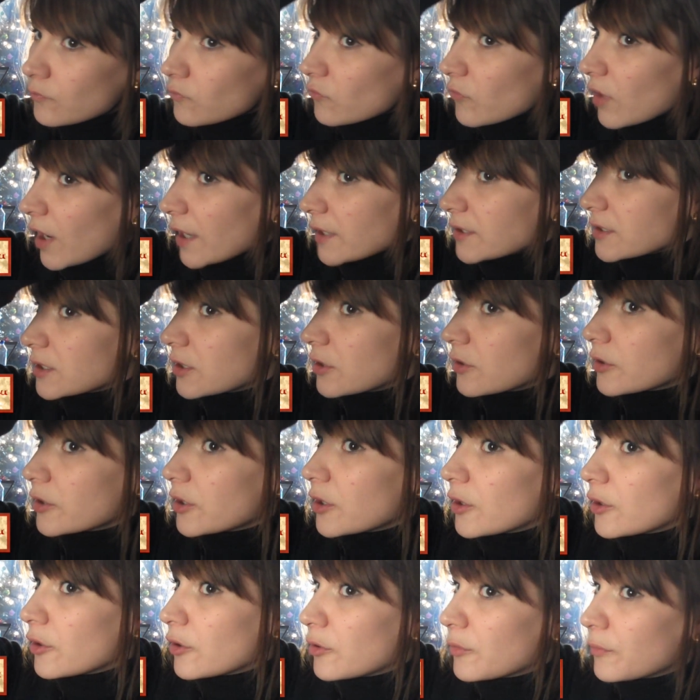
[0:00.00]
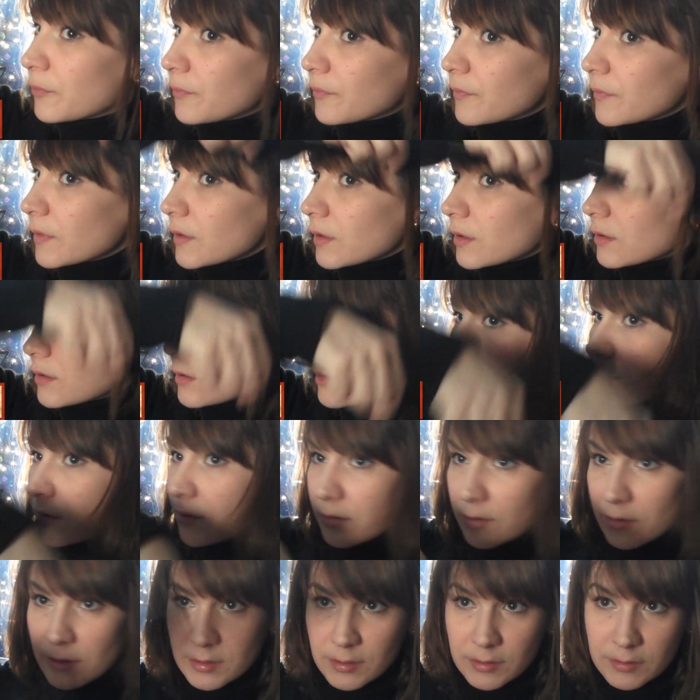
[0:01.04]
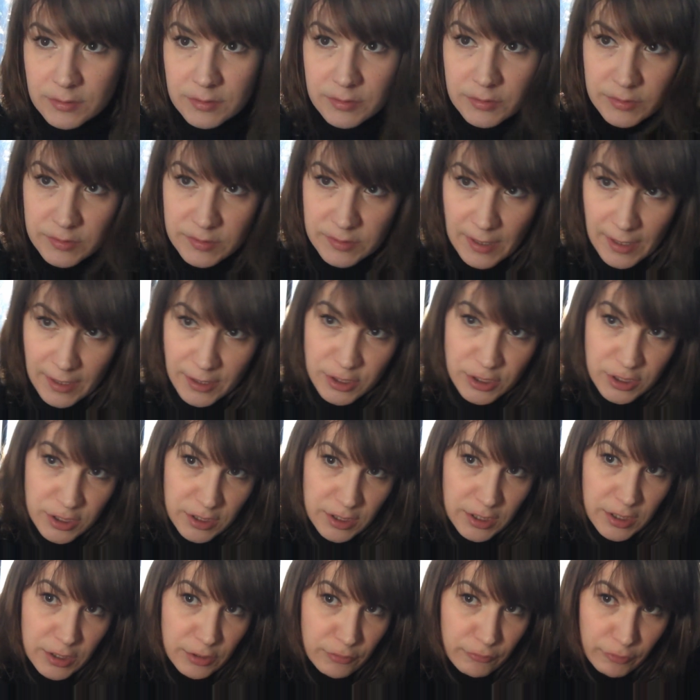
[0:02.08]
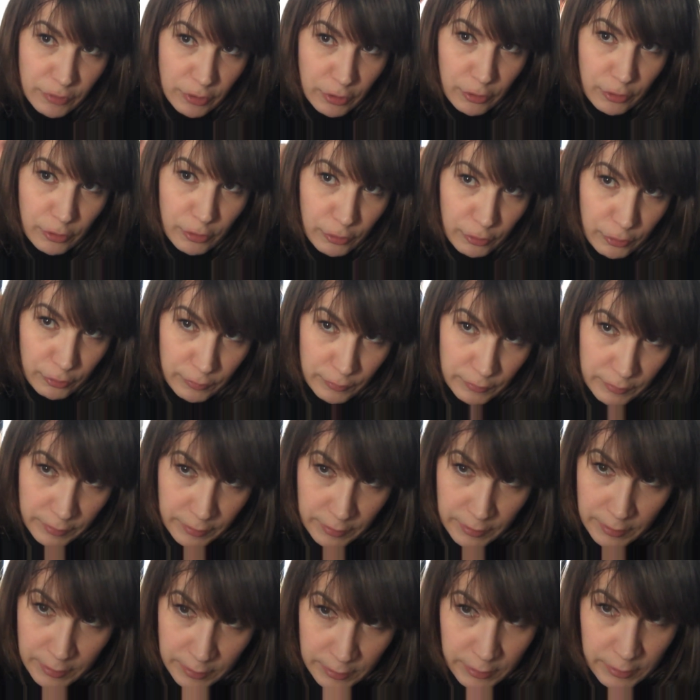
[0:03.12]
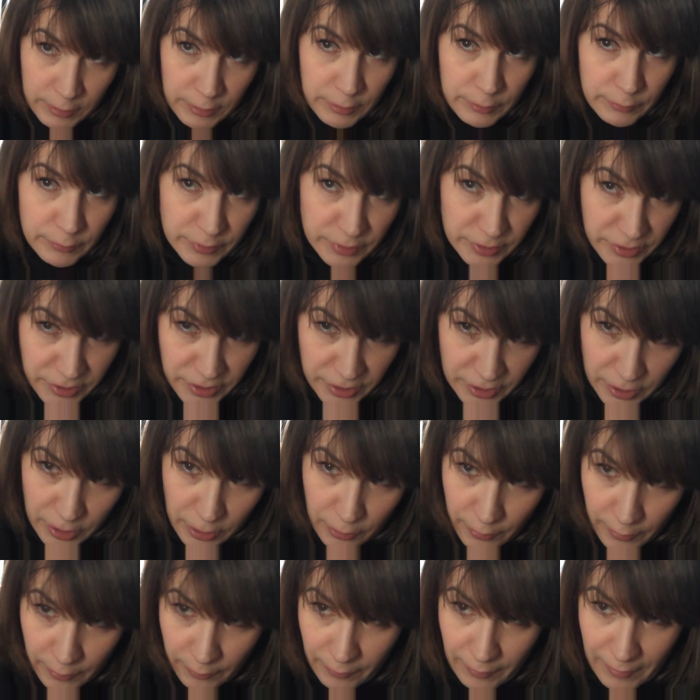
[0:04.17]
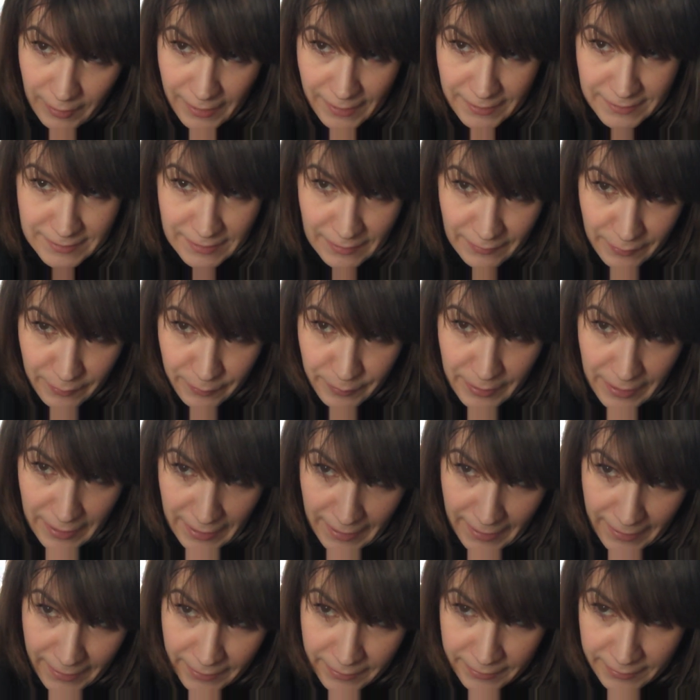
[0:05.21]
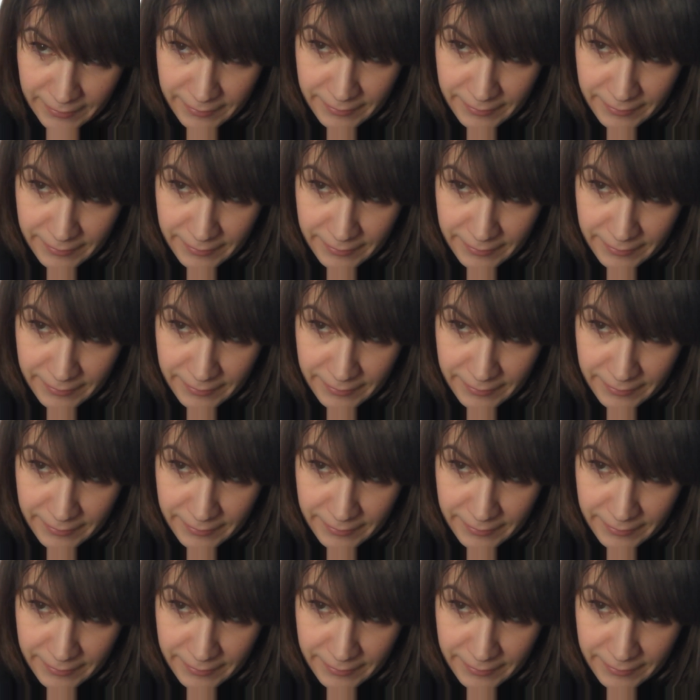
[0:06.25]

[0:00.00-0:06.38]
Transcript: rat tail comb, to section and roll. We're just going to go in a line down the back,